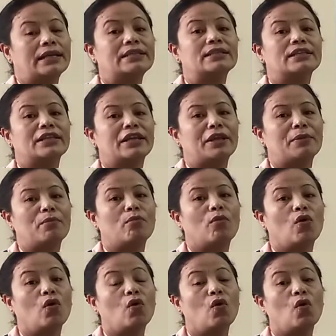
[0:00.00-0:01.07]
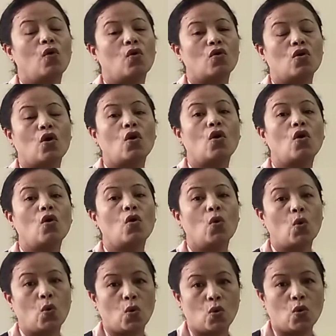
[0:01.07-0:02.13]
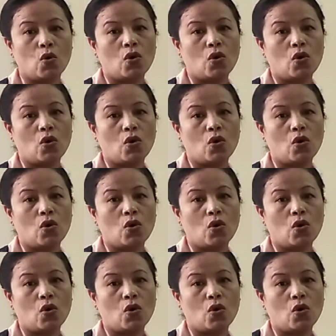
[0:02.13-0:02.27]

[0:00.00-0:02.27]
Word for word: letter name, o, go,